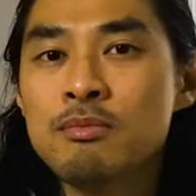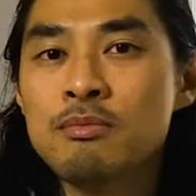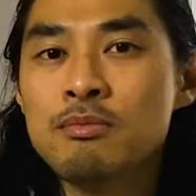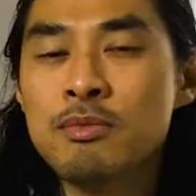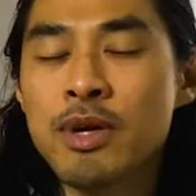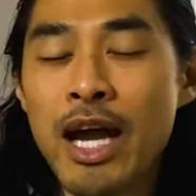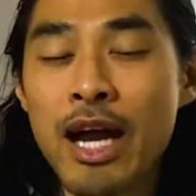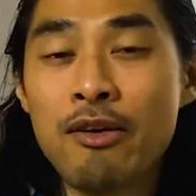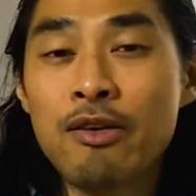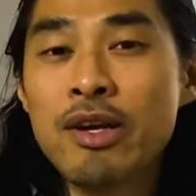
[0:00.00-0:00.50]

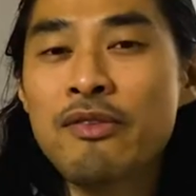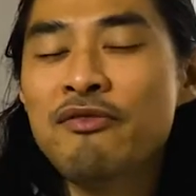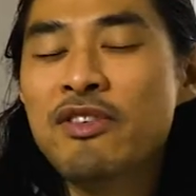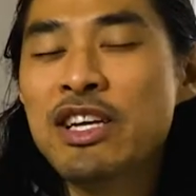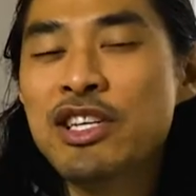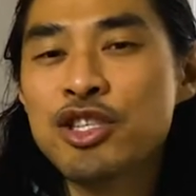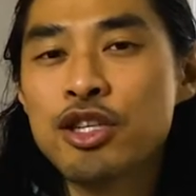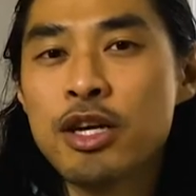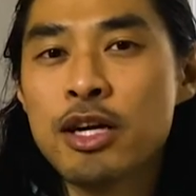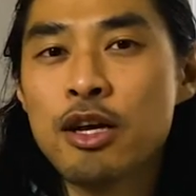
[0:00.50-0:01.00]
Every
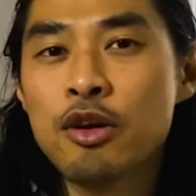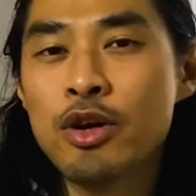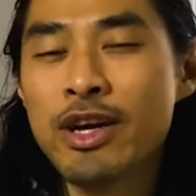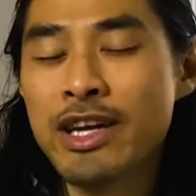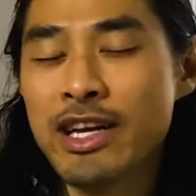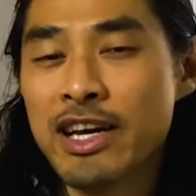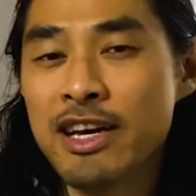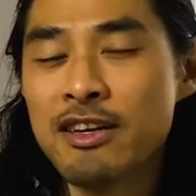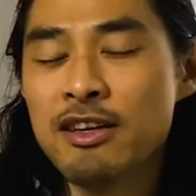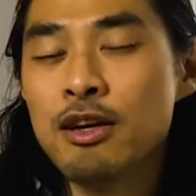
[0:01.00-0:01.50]
featured
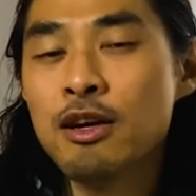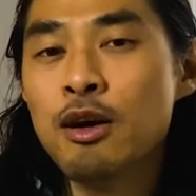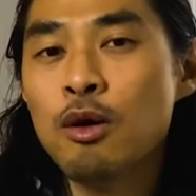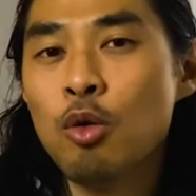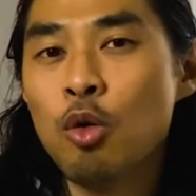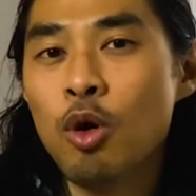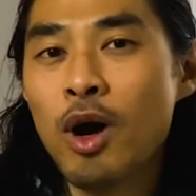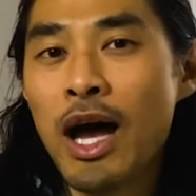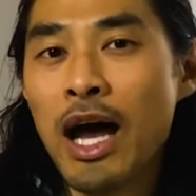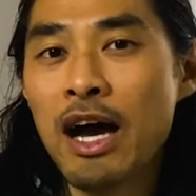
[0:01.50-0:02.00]
ingredient
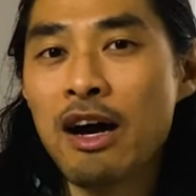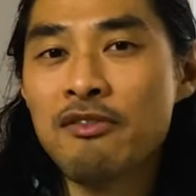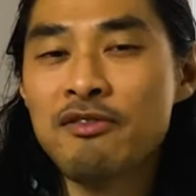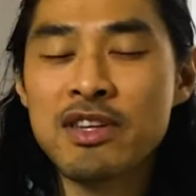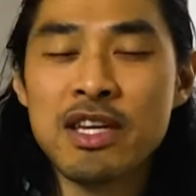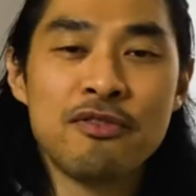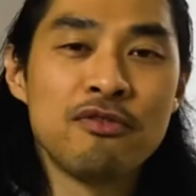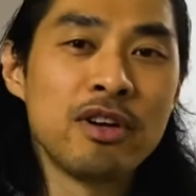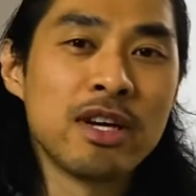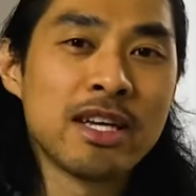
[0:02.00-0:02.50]
will have
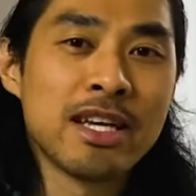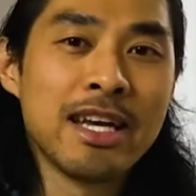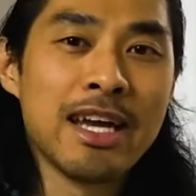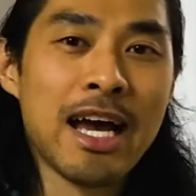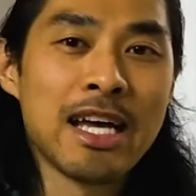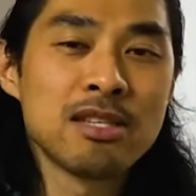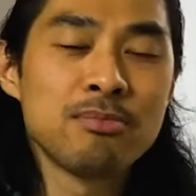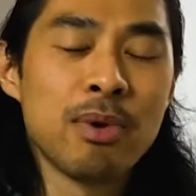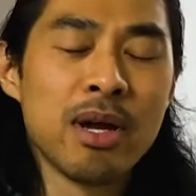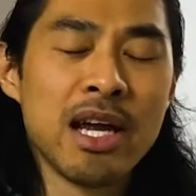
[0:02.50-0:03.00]
different key
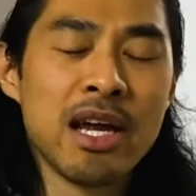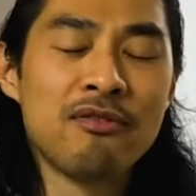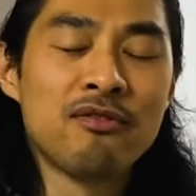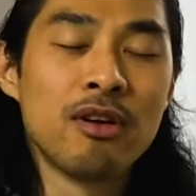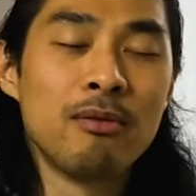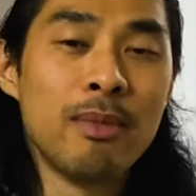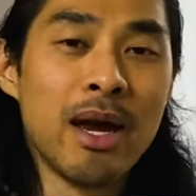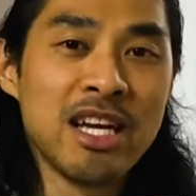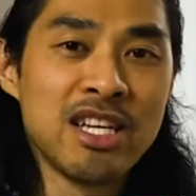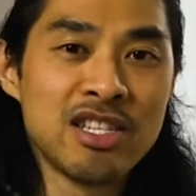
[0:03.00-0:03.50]
aspect
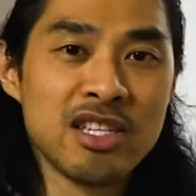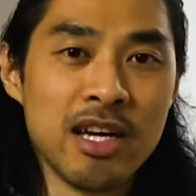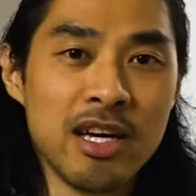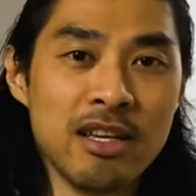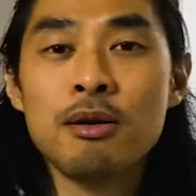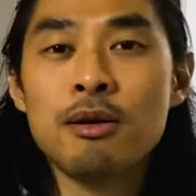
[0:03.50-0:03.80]
information.